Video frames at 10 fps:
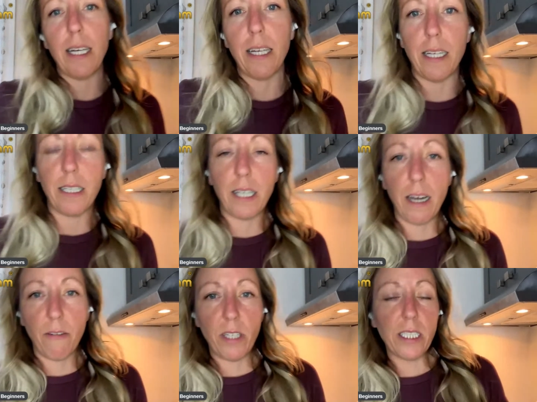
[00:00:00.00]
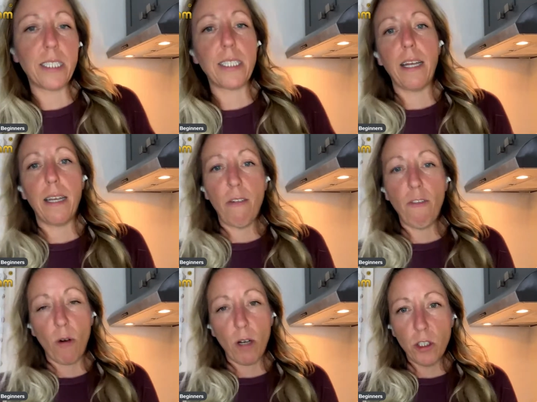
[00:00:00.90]
It the oven is set
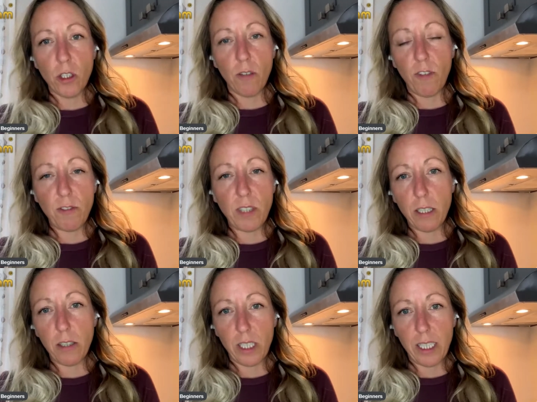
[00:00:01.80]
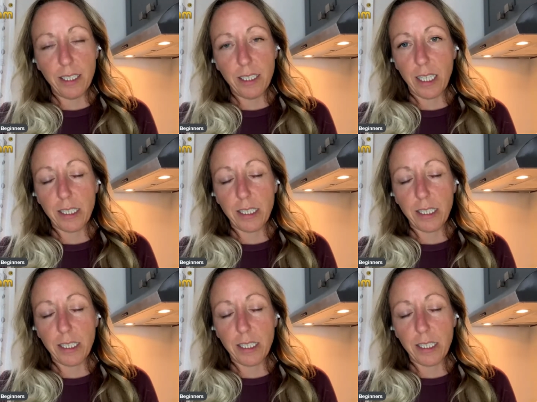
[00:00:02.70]
at 450 degrees.